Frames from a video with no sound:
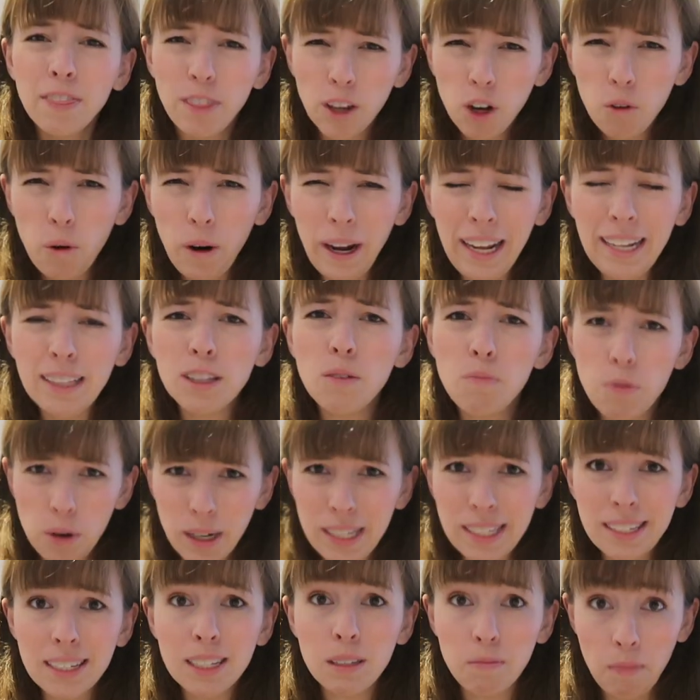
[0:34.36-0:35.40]
The queen, the
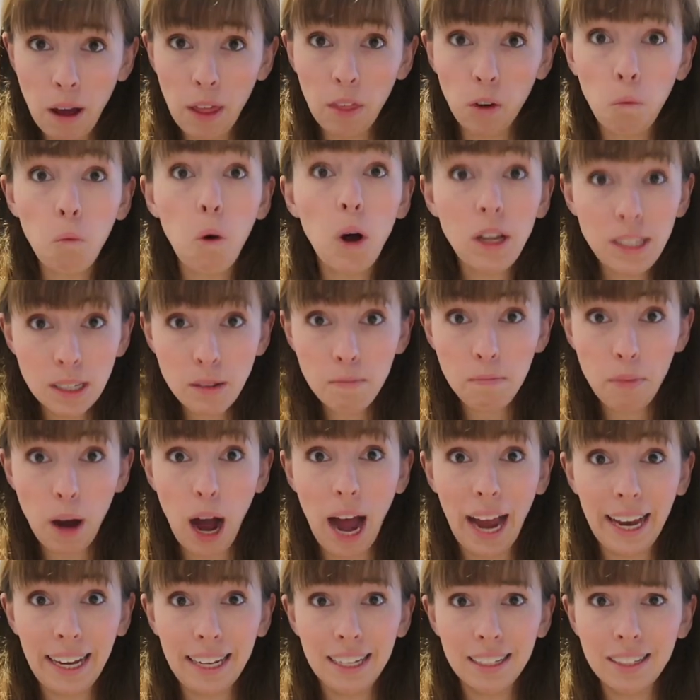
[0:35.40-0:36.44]
prince's mother, wasn't
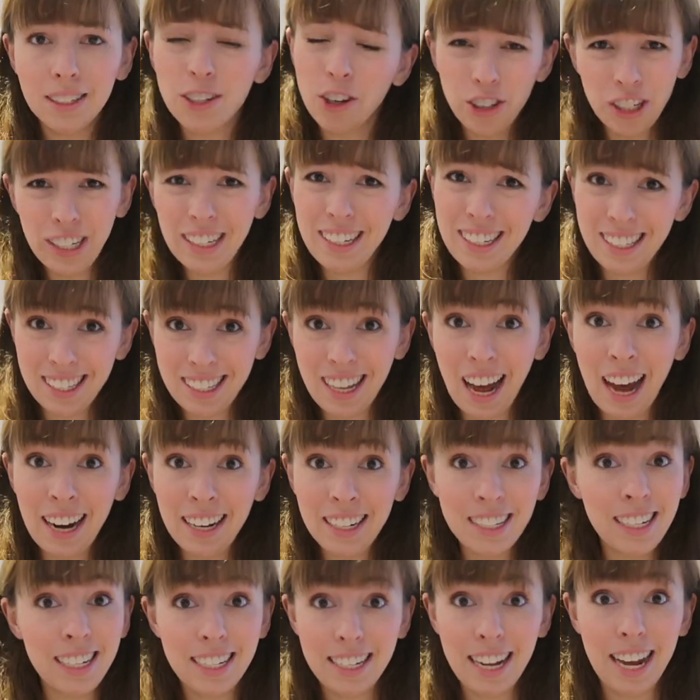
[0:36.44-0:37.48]
buying it, so she
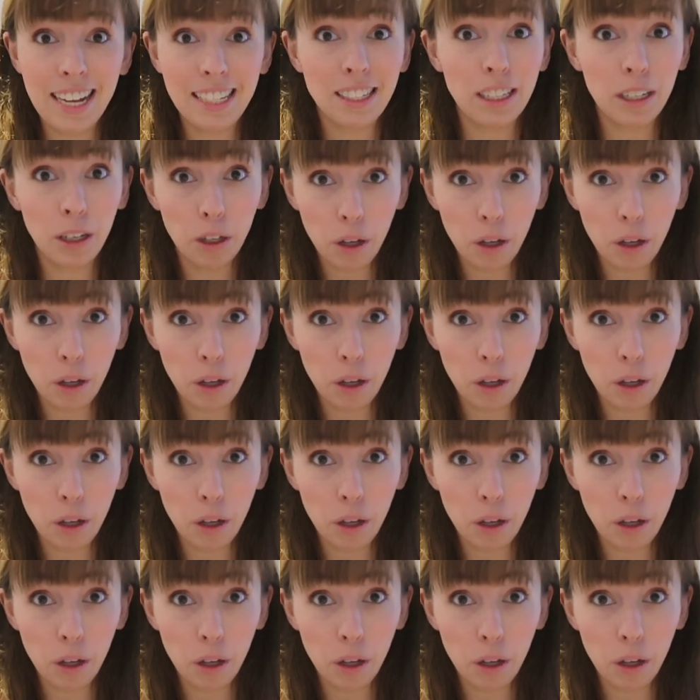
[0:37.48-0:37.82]
decided to test the